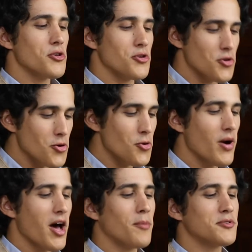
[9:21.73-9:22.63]
You
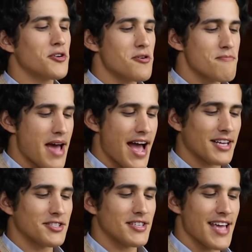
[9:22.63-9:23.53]
helped her
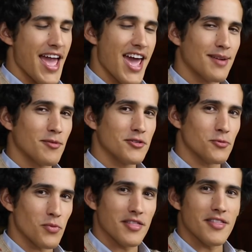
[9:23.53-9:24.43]
match the animals
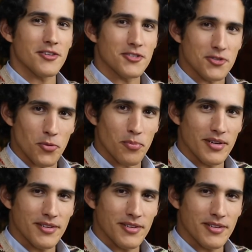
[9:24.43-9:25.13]
with their soup.